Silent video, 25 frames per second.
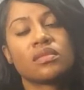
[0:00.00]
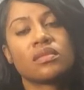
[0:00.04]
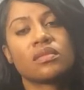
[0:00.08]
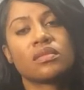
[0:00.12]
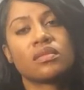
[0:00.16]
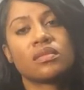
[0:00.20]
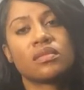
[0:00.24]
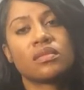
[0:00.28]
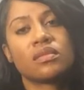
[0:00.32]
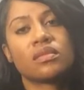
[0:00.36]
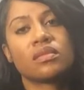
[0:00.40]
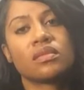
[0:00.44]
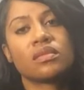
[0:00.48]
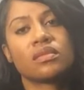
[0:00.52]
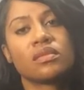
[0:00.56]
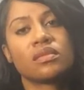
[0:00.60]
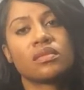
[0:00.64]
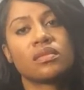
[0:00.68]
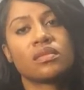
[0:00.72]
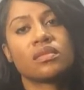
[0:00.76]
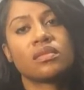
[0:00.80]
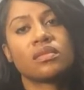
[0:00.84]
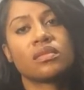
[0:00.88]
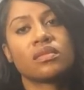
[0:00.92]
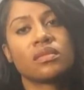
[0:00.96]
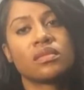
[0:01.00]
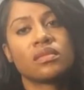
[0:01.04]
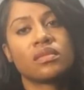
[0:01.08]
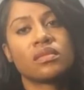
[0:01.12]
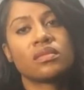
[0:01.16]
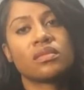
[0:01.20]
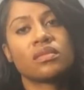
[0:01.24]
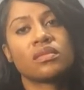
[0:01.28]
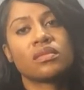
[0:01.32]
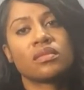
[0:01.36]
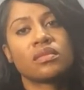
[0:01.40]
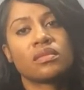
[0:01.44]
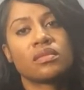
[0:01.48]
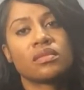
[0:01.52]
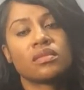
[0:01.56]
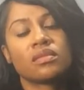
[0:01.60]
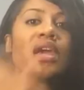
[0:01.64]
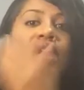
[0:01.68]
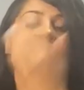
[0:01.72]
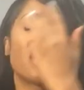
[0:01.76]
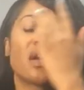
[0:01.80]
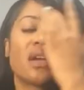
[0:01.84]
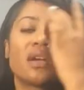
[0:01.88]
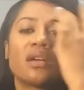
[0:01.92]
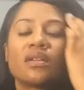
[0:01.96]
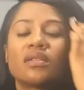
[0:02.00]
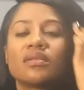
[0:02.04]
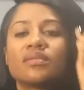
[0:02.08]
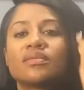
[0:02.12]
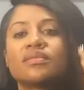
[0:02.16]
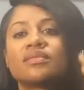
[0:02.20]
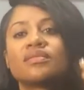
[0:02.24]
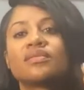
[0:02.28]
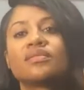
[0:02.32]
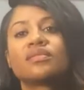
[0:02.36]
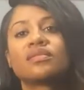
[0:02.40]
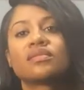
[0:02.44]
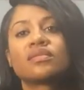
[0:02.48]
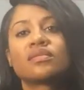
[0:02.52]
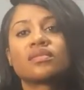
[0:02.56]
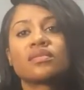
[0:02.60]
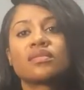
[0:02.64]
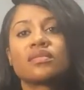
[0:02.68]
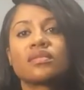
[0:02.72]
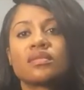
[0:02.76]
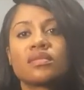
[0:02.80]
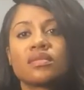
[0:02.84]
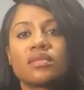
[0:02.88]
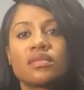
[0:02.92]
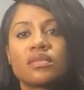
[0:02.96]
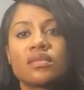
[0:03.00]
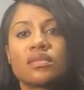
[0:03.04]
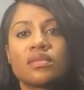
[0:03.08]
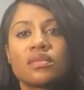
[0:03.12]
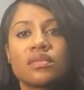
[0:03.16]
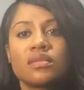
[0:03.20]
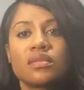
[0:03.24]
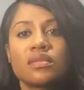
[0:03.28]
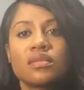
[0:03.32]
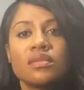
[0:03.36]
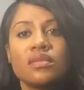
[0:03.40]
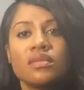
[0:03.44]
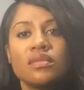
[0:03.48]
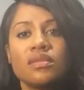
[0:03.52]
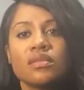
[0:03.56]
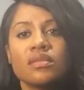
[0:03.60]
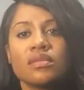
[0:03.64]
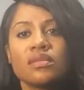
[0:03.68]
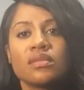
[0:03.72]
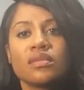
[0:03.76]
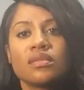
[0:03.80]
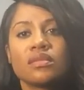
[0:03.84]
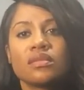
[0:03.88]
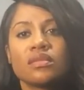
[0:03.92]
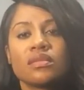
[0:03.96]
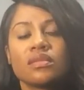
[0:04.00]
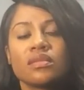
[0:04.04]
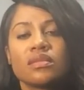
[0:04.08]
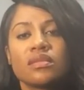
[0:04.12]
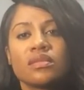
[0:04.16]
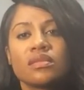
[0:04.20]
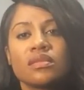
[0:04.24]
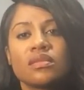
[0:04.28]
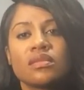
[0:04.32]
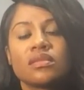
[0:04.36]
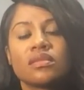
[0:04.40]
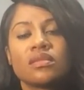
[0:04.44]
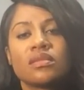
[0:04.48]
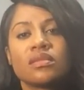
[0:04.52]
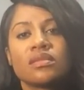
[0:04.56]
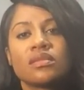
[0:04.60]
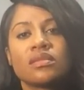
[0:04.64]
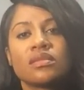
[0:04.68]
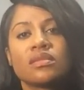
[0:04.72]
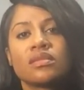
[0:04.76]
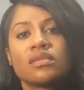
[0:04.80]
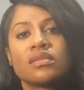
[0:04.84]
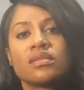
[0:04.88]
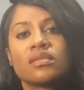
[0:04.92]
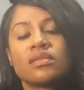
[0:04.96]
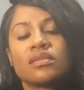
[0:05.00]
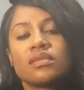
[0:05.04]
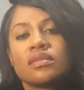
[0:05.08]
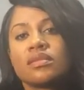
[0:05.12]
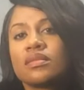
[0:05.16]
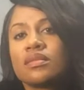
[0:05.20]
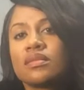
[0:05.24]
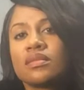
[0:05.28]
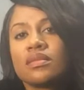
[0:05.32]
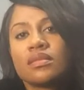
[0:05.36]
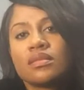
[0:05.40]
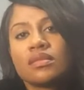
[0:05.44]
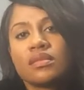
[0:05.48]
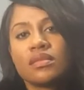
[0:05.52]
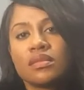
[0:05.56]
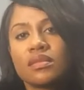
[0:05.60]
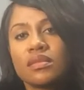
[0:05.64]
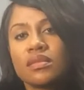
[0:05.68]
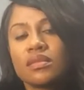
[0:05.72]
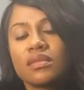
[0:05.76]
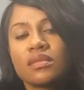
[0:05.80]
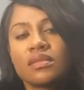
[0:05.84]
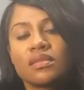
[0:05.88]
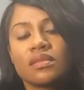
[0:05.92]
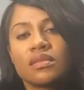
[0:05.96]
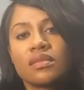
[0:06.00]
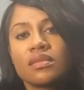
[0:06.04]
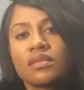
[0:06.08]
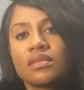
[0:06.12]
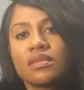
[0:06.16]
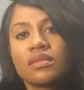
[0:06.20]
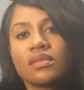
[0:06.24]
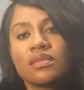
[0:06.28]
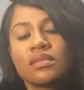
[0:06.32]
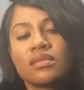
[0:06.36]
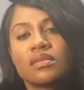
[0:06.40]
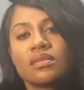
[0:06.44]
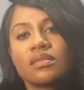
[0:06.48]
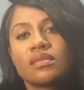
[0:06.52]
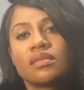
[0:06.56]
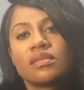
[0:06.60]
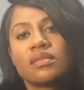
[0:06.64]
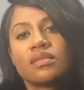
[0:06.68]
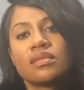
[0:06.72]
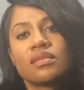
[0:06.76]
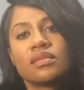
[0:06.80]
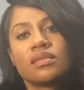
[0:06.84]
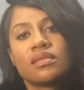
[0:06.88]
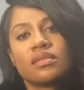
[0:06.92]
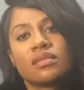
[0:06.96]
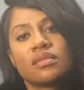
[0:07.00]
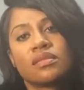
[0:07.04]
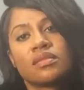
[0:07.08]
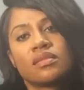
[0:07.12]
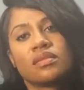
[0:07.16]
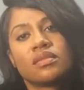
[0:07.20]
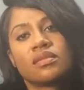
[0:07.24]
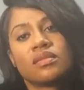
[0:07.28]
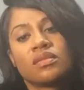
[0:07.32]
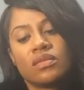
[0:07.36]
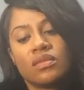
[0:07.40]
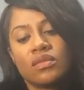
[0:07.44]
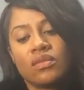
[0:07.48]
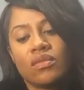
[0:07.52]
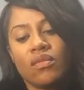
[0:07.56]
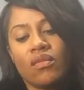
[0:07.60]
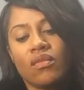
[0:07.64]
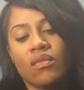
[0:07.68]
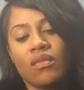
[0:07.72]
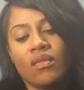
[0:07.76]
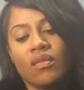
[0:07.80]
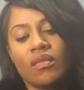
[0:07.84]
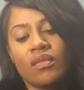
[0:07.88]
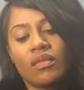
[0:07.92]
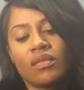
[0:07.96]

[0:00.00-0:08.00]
(silent)